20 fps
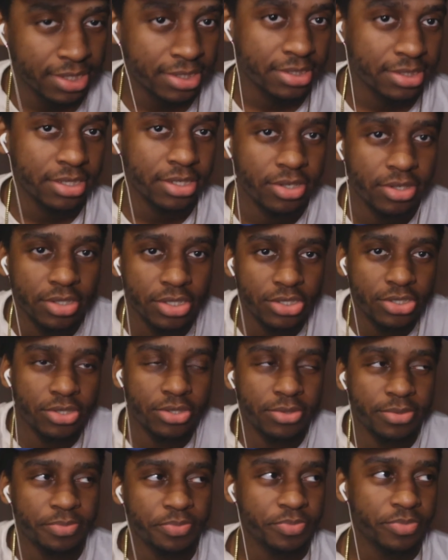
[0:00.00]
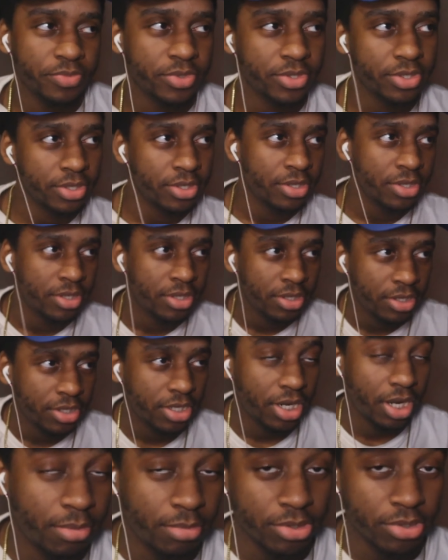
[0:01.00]
It's literally true.
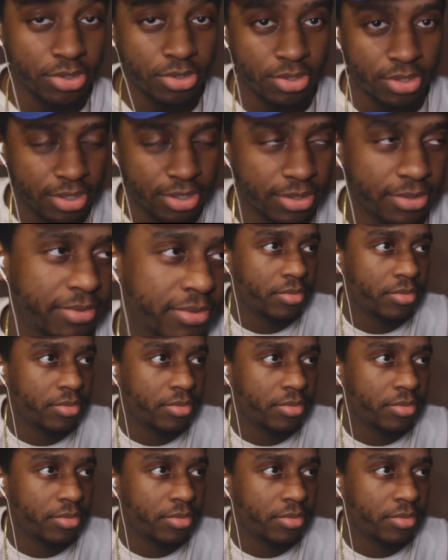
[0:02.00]
Commodore.